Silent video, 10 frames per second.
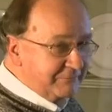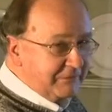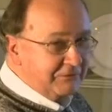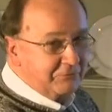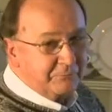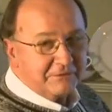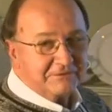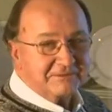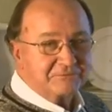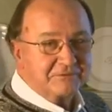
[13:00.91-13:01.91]
to be doing
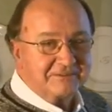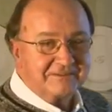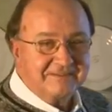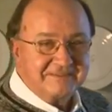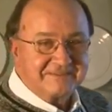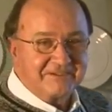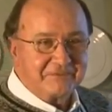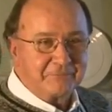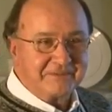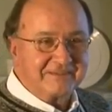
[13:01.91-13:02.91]
business with the
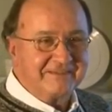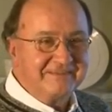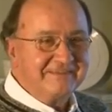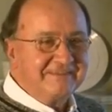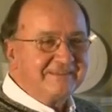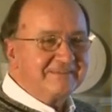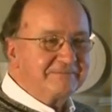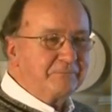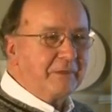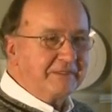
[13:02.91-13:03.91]
South, but
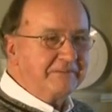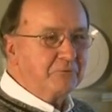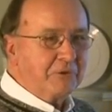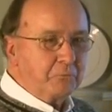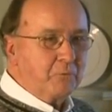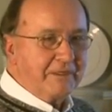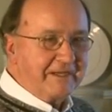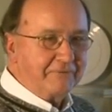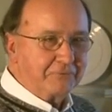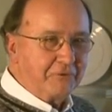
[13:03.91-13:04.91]
money won, out